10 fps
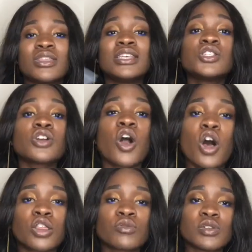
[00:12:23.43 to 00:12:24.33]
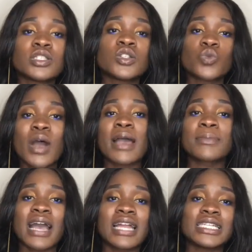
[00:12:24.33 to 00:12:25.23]
These are all the reasons why
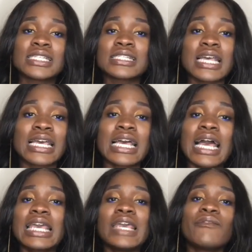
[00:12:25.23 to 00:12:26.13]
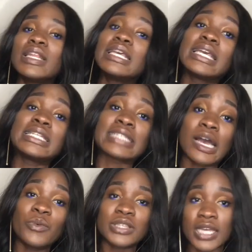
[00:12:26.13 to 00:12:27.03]
I'm kind of just like, I can't really get
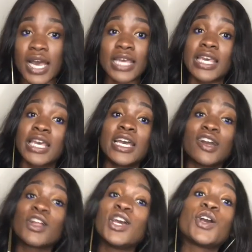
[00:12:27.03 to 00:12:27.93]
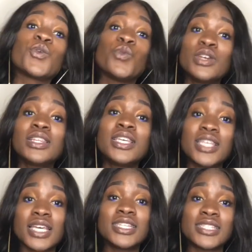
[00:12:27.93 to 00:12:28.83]
down with that. I can't really
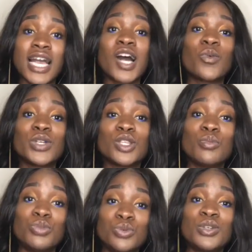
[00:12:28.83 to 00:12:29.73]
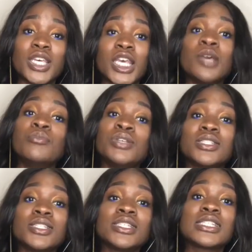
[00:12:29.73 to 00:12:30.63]
get down with the boot camp
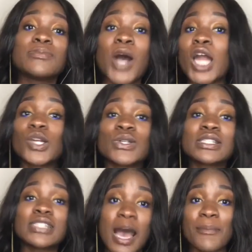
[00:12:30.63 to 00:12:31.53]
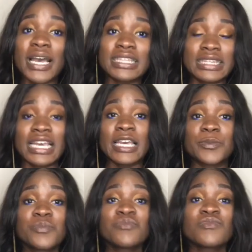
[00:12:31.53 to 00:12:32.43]
business model. It's not my thing.